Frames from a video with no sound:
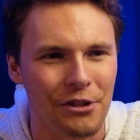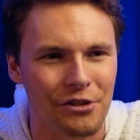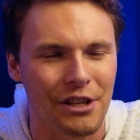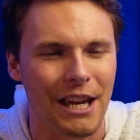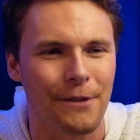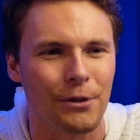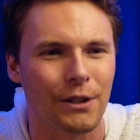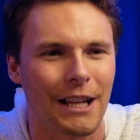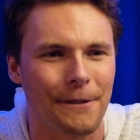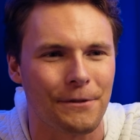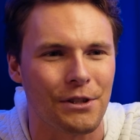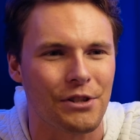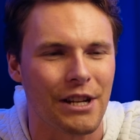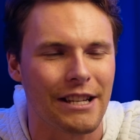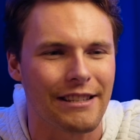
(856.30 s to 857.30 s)
you just gave your life
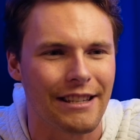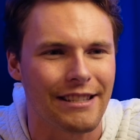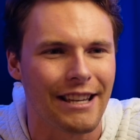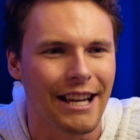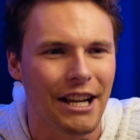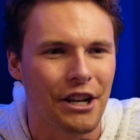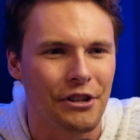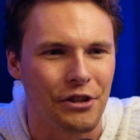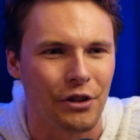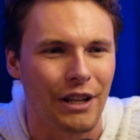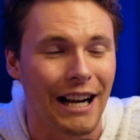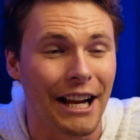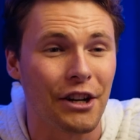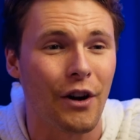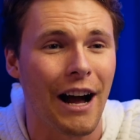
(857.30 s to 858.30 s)
to Jesus so that
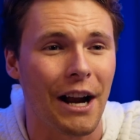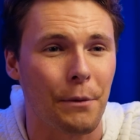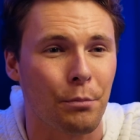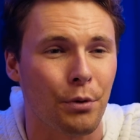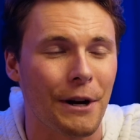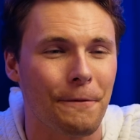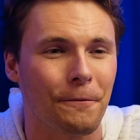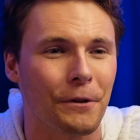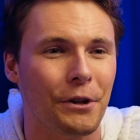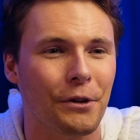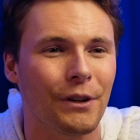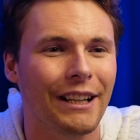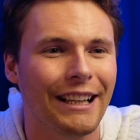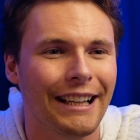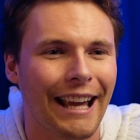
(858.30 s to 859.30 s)
I know how to pray for you
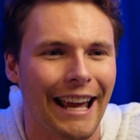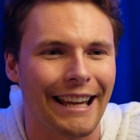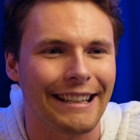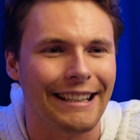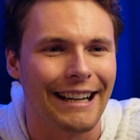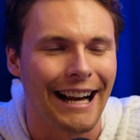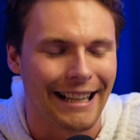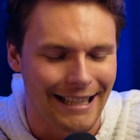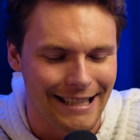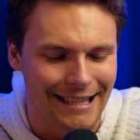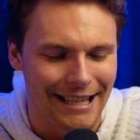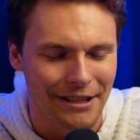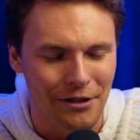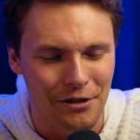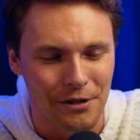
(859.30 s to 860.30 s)
and uh, I can
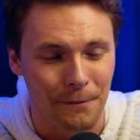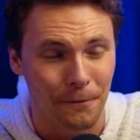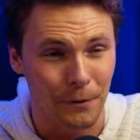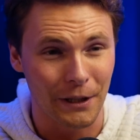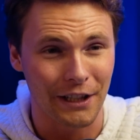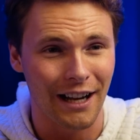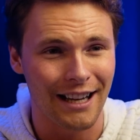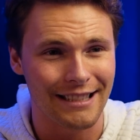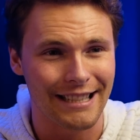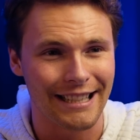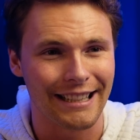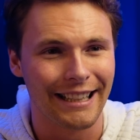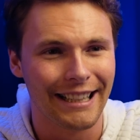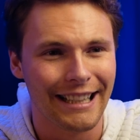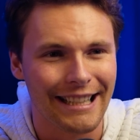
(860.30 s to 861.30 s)
send you some free
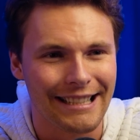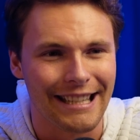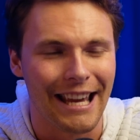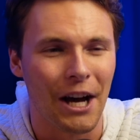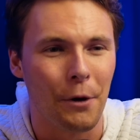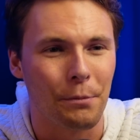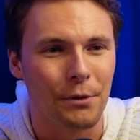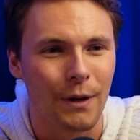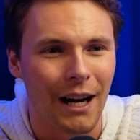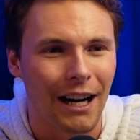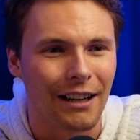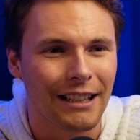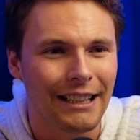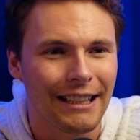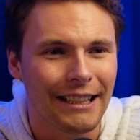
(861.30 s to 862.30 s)
content to help you out.